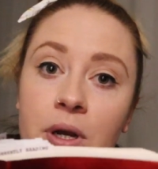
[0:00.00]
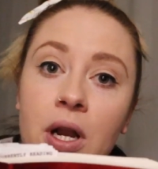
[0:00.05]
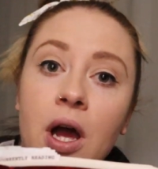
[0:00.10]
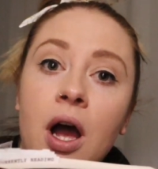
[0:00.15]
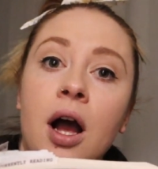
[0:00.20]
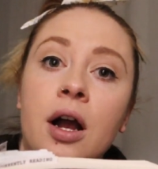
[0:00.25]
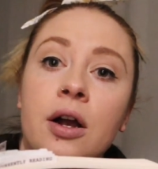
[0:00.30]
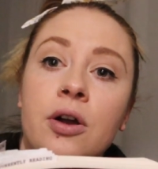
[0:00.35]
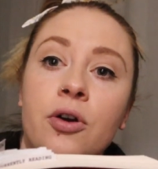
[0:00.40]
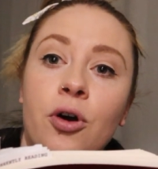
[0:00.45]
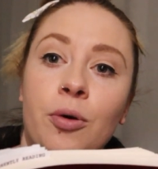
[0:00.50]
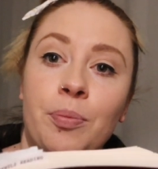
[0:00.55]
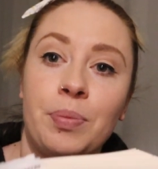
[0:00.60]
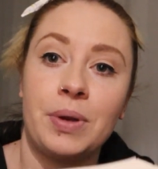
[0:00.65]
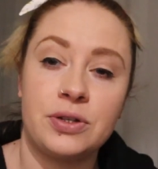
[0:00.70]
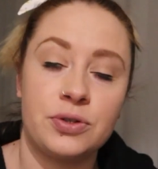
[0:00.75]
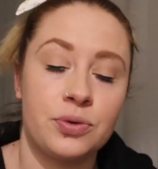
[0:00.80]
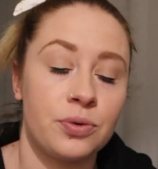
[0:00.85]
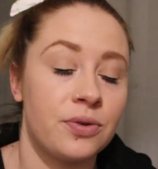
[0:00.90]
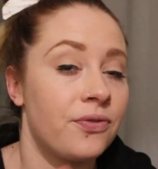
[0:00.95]
an art
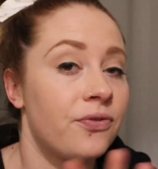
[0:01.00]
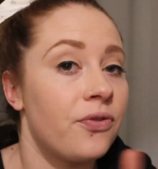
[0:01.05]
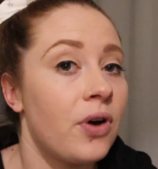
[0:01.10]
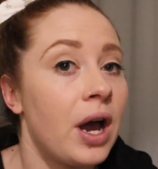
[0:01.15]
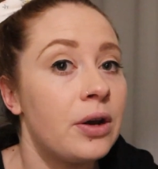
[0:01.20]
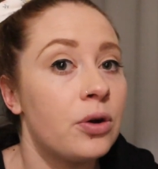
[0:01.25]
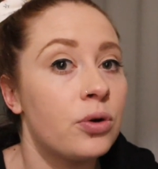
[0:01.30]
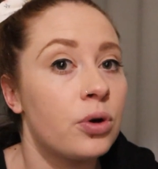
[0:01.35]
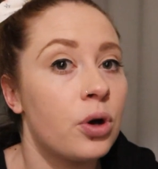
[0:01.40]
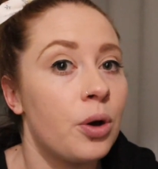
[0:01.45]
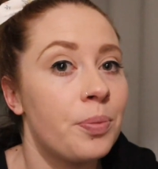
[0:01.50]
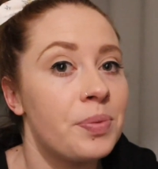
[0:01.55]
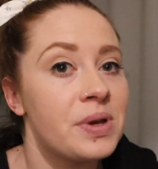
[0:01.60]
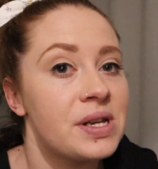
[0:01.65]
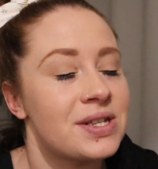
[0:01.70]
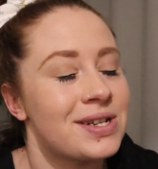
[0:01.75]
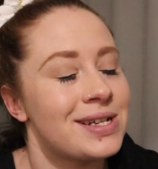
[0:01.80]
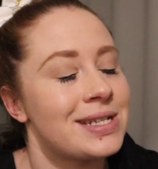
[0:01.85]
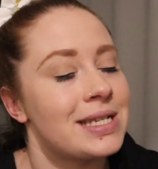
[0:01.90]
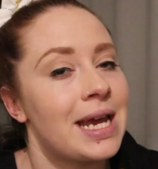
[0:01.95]
copy to a final copy,
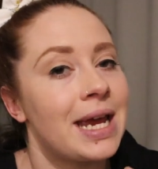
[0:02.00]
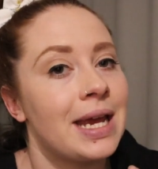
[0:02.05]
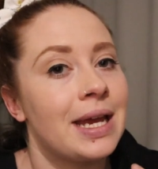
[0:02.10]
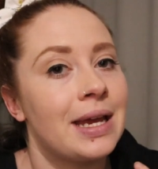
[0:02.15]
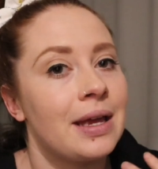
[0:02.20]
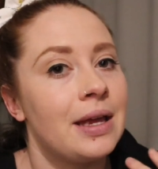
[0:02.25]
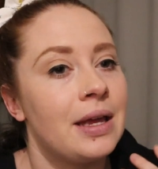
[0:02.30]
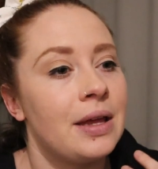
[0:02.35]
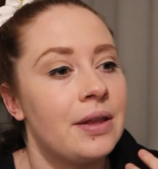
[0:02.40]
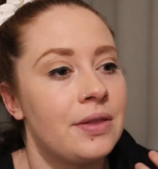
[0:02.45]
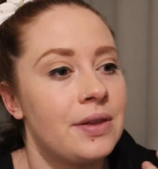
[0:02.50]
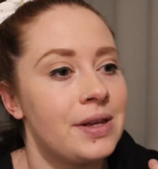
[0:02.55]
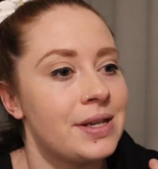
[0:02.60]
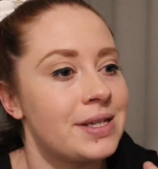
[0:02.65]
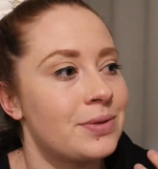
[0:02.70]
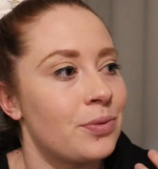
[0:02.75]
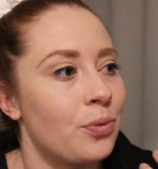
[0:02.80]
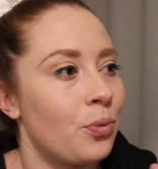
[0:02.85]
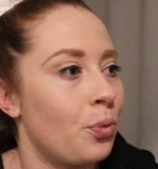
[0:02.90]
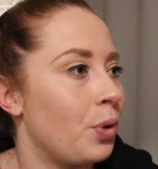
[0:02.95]
so take
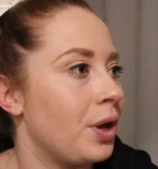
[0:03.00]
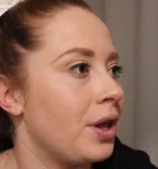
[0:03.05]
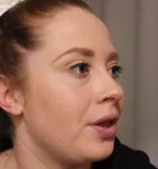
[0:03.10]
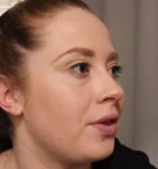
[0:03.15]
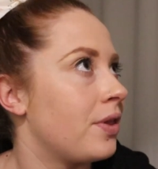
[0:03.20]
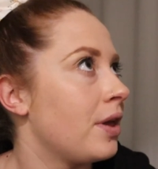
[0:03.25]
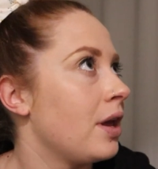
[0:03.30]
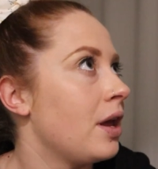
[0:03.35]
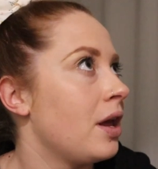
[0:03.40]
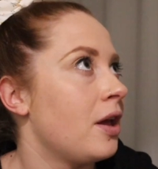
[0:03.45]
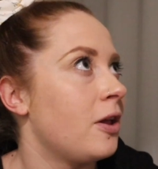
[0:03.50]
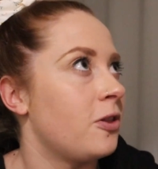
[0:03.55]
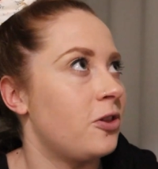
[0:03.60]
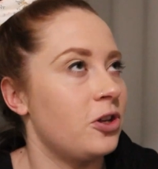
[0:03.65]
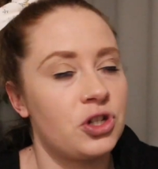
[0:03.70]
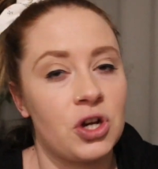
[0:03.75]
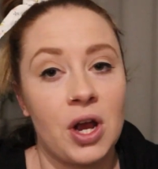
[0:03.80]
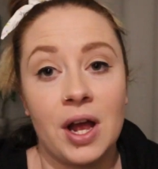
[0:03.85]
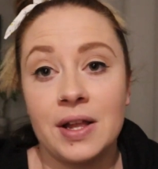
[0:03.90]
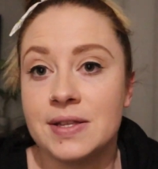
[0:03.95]
this with the
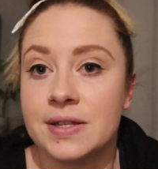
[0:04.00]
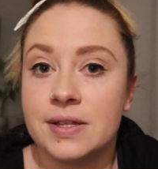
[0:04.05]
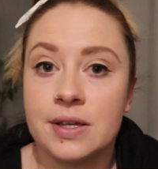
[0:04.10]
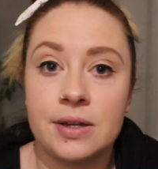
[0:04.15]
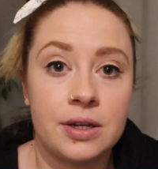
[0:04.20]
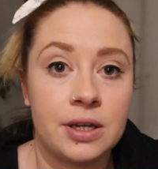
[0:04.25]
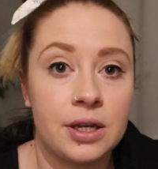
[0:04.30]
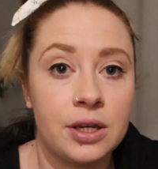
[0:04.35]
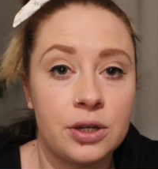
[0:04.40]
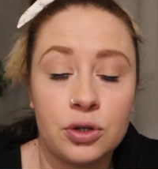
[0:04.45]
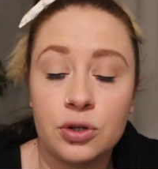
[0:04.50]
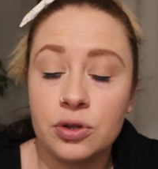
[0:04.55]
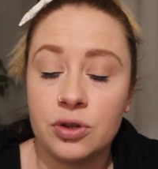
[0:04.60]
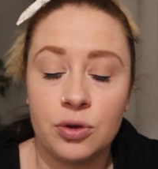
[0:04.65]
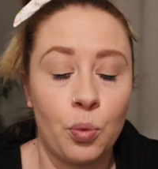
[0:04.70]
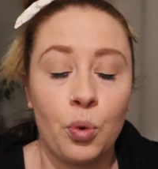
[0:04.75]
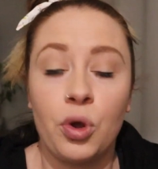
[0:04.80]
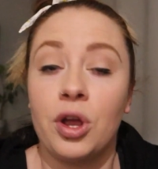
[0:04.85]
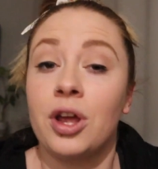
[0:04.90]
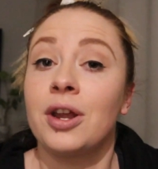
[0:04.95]
chance that the
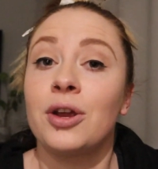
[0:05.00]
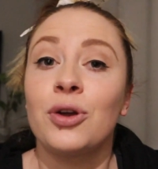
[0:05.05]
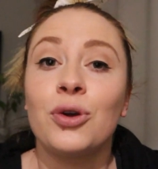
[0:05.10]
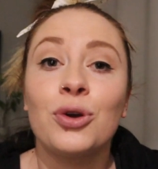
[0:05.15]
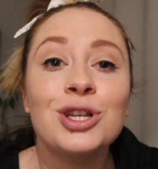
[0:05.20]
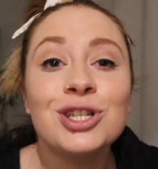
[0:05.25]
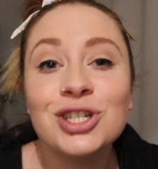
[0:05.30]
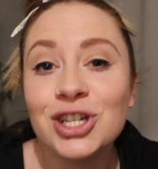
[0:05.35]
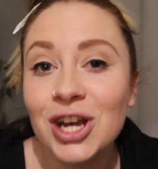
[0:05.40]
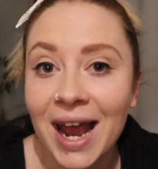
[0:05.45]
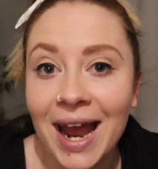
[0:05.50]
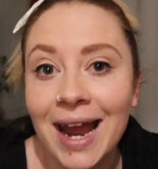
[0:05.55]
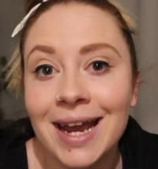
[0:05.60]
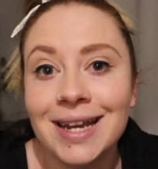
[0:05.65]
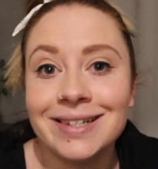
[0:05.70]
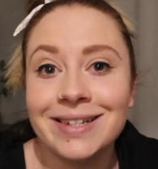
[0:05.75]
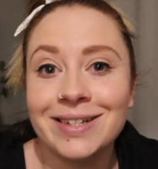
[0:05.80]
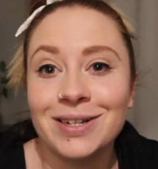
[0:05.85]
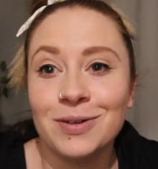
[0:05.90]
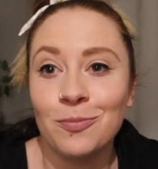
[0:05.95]
wording could
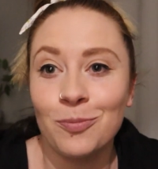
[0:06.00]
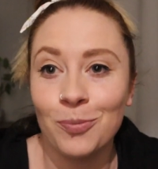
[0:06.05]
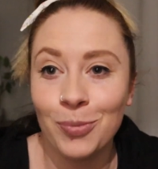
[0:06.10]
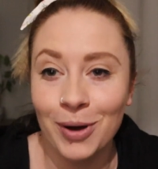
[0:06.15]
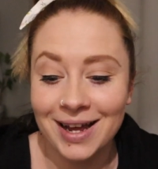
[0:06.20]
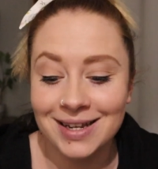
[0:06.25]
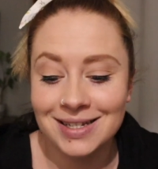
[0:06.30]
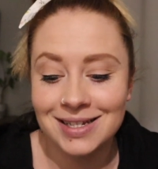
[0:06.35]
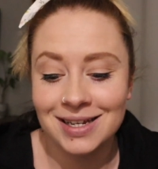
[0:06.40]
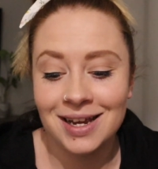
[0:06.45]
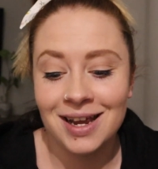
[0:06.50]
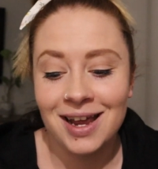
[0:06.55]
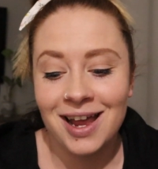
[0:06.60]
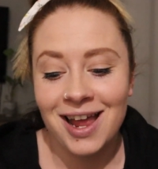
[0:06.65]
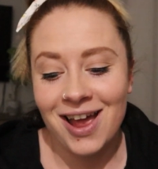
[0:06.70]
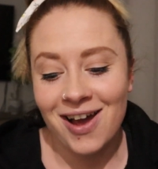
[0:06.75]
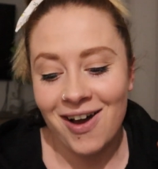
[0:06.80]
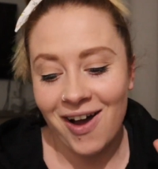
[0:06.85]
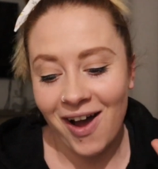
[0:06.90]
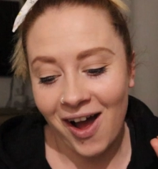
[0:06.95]
change, but
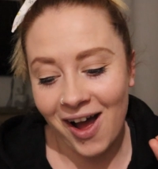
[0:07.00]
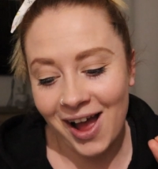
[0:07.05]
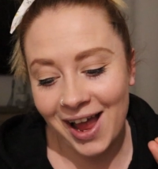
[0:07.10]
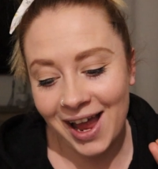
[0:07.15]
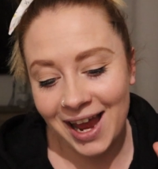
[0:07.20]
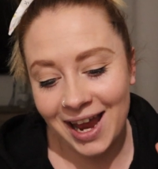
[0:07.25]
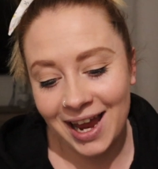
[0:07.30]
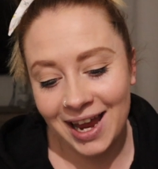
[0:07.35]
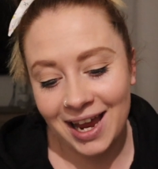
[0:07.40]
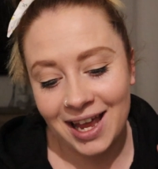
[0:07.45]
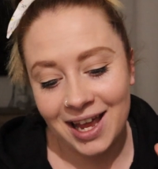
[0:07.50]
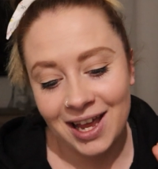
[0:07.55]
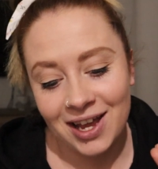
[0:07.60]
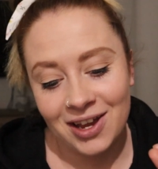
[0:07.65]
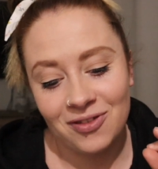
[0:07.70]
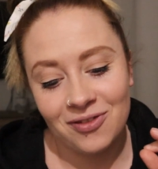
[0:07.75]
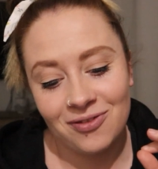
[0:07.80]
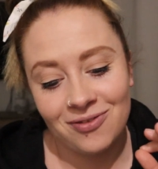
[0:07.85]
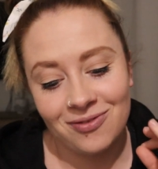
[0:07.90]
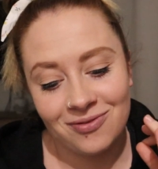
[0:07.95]
I
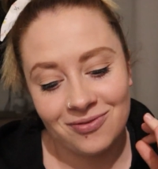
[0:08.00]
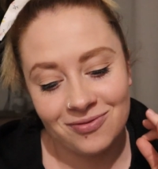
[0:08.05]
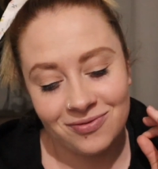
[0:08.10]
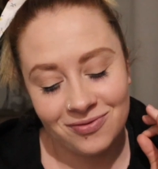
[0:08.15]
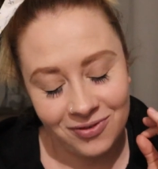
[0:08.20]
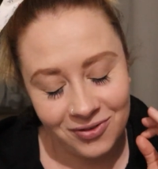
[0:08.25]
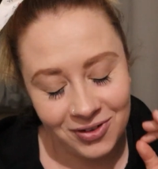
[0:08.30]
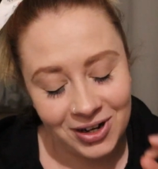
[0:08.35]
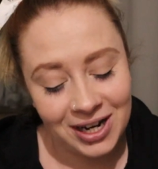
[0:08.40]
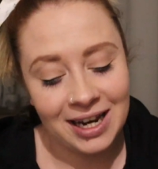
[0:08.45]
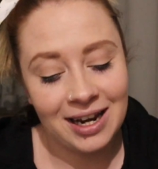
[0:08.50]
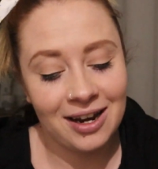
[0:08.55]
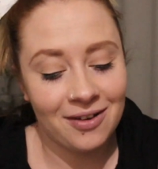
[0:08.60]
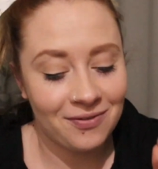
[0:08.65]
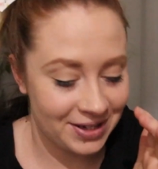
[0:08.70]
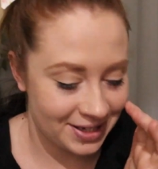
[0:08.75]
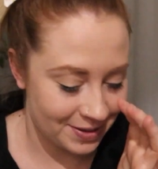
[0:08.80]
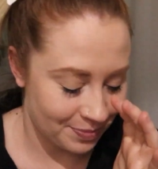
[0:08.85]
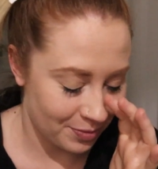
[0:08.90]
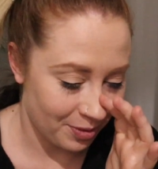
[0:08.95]
really
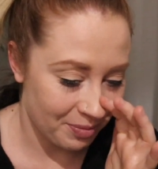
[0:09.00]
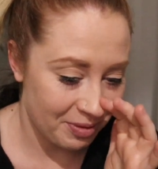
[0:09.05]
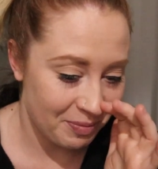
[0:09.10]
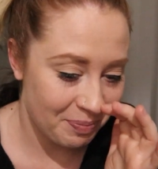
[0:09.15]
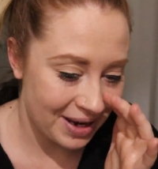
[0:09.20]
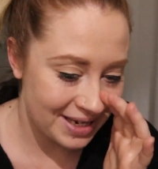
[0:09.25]
love this moment.